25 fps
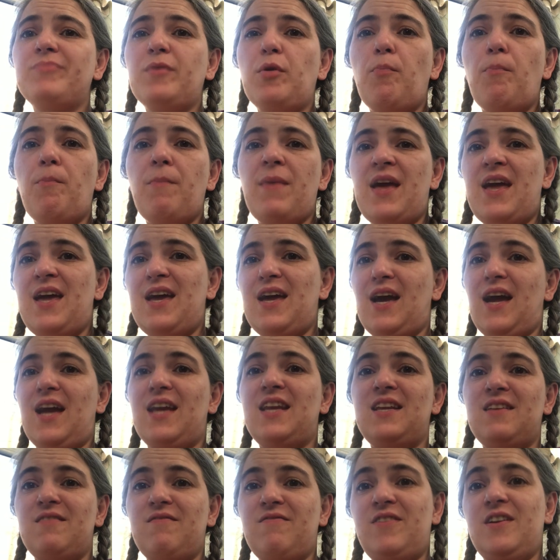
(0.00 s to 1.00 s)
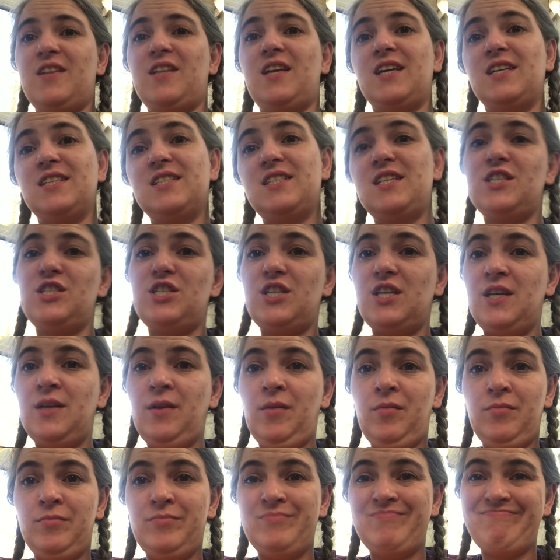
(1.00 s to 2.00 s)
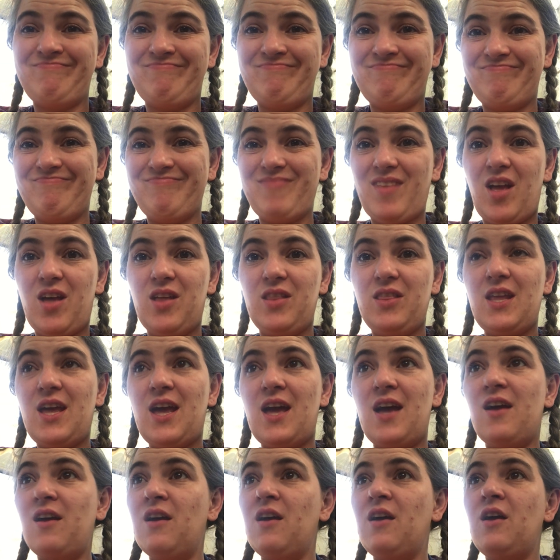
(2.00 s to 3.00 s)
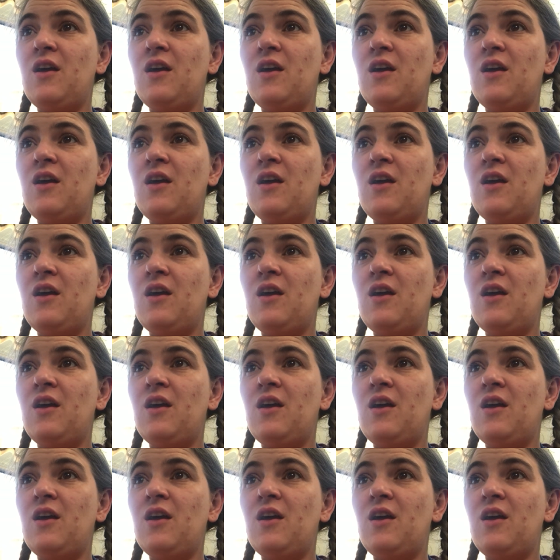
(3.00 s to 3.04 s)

May, I didn't feel like stitching on that.